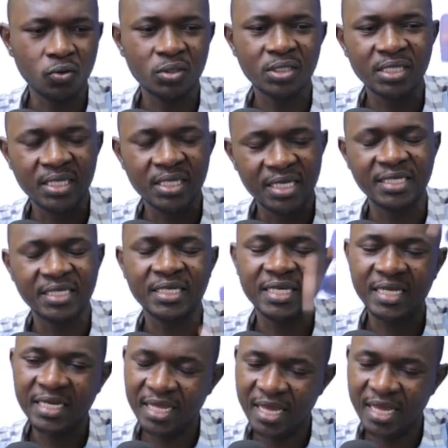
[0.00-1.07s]
yet the
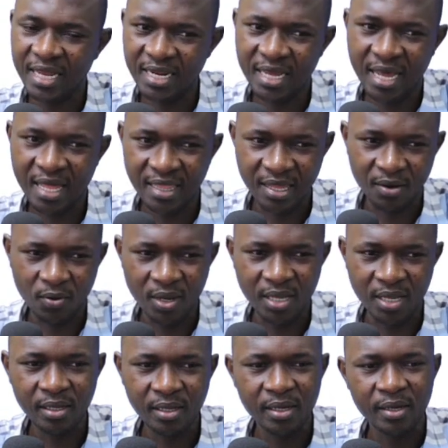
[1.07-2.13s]
land doesn't belong
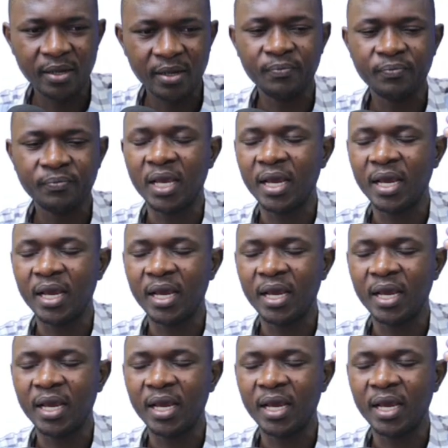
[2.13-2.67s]
to him.